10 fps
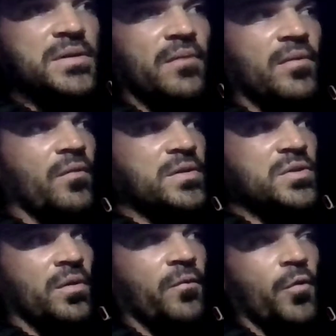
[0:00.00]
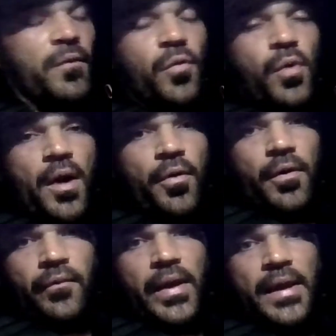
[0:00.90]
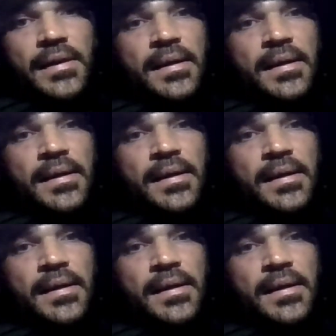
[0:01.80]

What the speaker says: even if it's only for a 4-hour event.